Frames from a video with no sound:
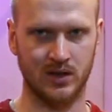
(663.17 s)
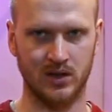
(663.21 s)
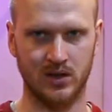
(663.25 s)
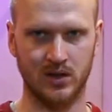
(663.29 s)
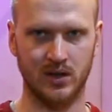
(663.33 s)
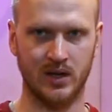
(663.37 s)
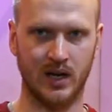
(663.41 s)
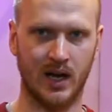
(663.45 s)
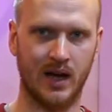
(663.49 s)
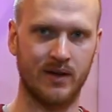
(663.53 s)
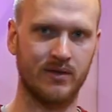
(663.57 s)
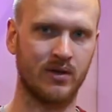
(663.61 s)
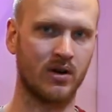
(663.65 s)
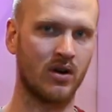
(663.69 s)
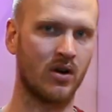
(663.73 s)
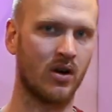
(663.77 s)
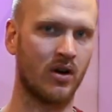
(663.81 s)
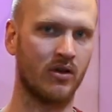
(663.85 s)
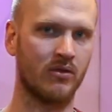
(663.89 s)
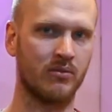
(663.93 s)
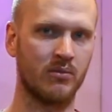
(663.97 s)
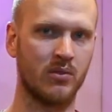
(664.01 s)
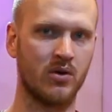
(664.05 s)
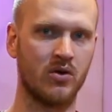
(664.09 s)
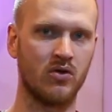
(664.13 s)
You didn't have a
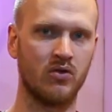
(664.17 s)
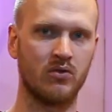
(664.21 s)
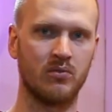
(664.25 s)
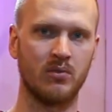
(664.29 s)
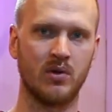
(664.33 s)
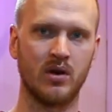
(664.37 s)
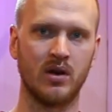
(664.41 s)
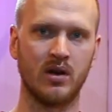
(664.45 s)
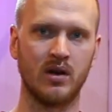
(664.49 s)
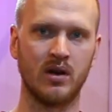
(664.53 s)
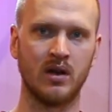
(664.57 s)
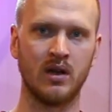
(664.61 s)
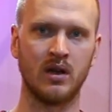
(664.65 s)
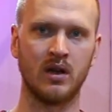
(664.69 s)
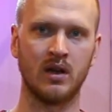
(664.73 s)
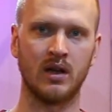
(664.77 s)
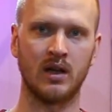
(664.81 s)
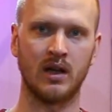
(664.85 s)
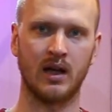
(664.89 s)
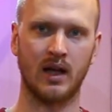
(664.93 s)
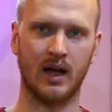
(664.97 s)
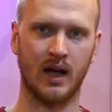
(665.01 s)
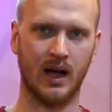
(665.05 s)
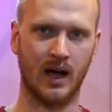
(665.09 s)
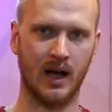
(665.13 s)
lot of movement,
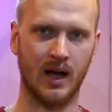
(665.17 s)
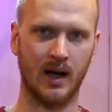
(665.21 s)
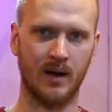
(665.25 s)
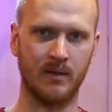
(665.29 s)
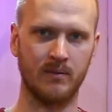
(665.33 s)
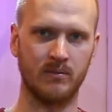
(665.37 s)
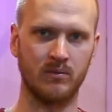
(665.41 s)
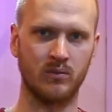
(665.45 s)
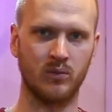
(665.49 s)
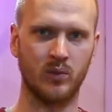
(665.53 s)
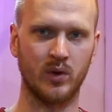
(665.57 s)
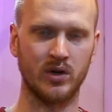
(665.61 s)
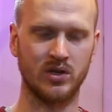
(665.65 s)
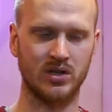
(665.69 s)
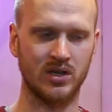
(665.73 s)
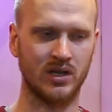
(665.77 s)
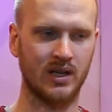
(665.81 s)
which